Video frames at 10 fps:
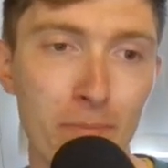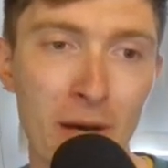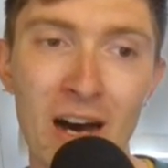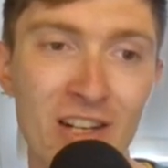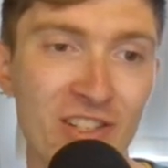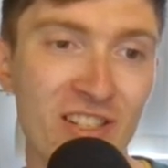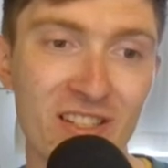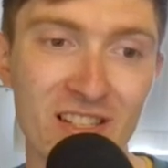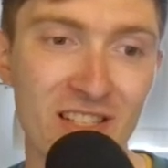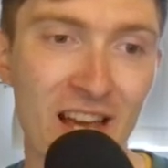Page is
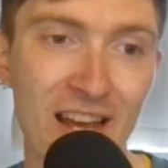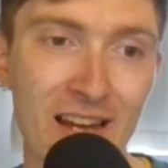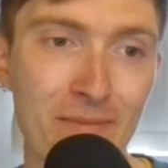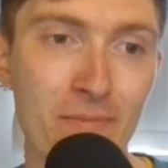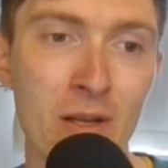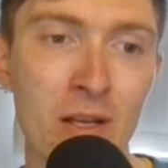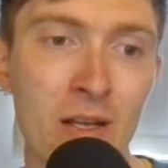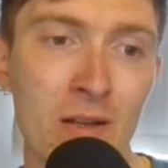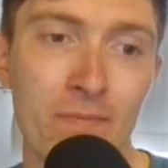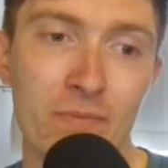the same,
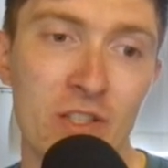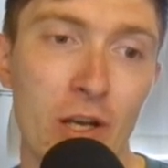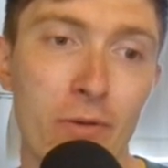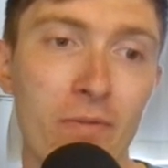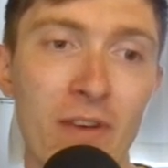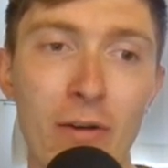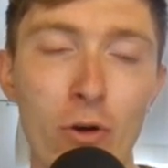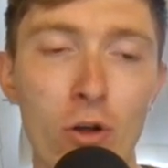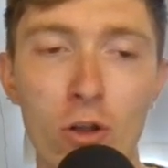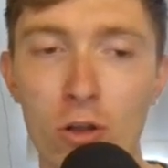so they're
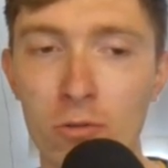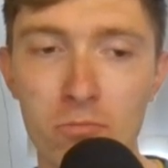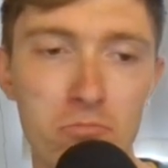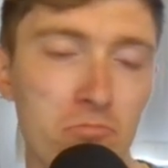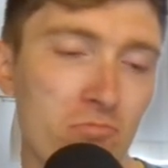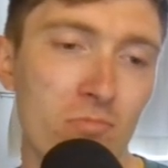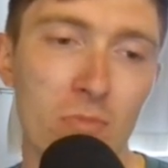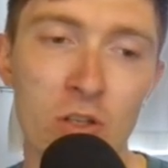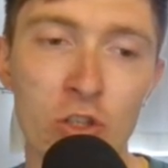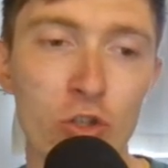all
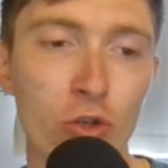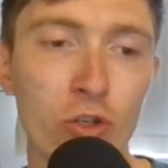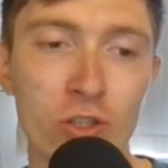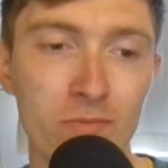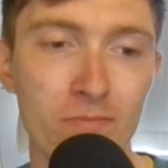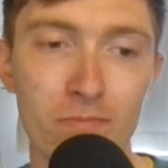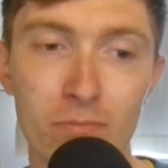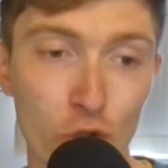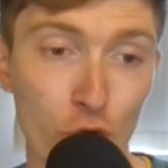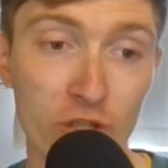good
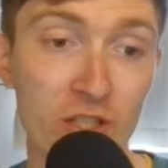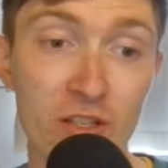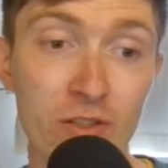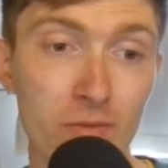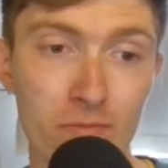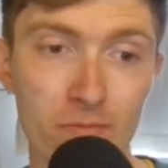choices.